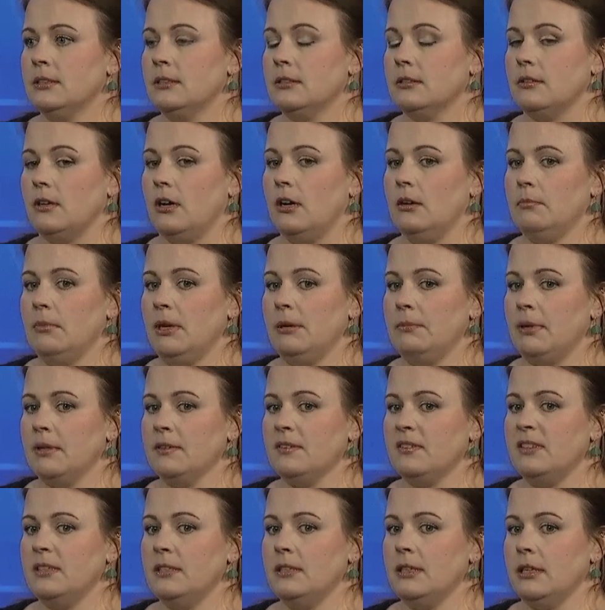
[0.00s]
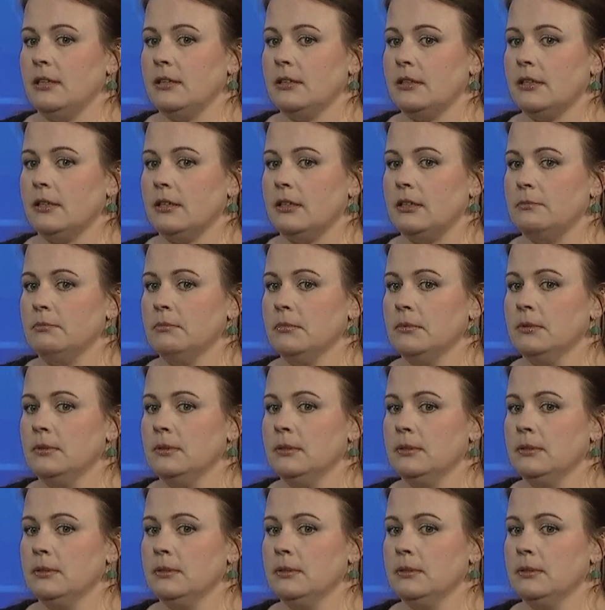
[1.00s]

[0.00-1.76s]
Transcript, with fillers: not my monthly income,